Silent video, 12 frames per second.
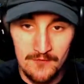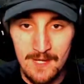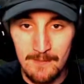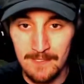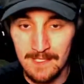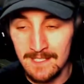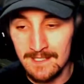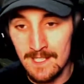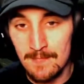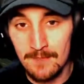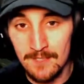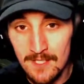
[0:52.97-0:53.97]
Drop a like
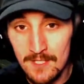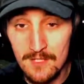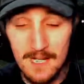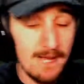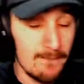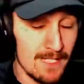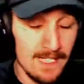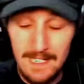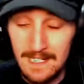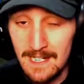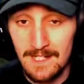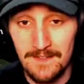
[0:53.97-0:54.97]
down below. Comment
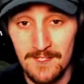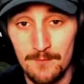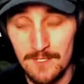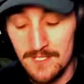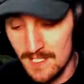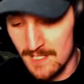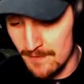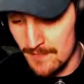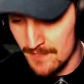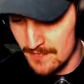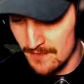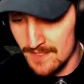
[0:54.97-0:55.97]
on anything we talk
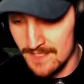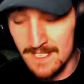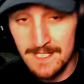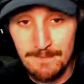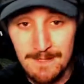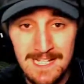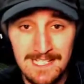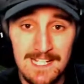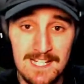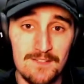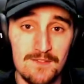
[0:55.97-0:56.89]
about here in today's podcast.